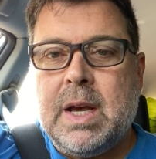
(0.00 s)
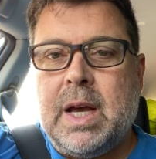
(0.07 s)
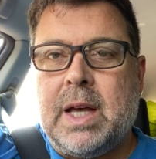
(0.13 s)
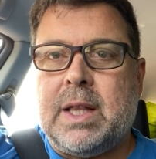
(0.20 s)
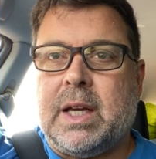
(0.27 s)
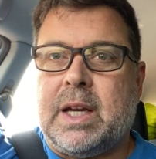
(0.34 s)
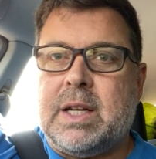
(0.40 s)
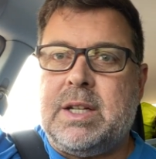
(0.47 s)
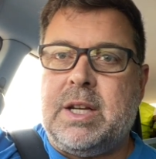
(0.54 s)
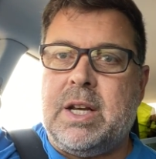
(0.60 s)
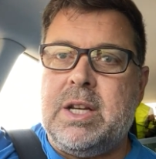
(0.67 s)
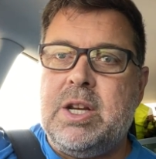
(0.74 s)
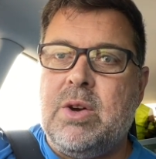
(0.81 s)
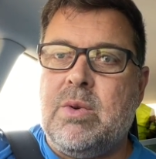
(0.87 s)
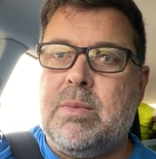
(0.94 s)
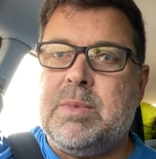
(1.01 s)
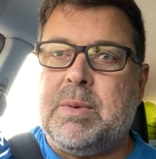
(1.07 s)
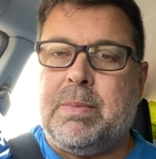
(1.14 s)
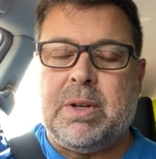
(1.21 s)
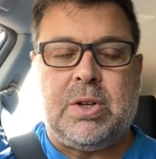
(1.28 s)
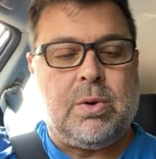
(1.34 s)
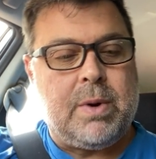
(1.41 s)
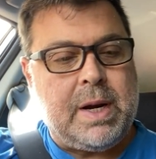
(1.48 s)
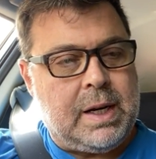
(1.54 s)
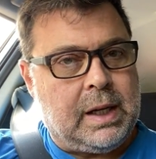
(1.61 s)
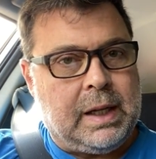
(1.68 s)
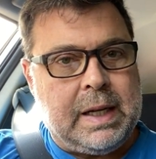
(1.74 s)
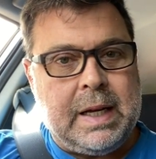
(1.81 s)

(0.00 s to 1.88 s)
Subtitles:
and the continuum's between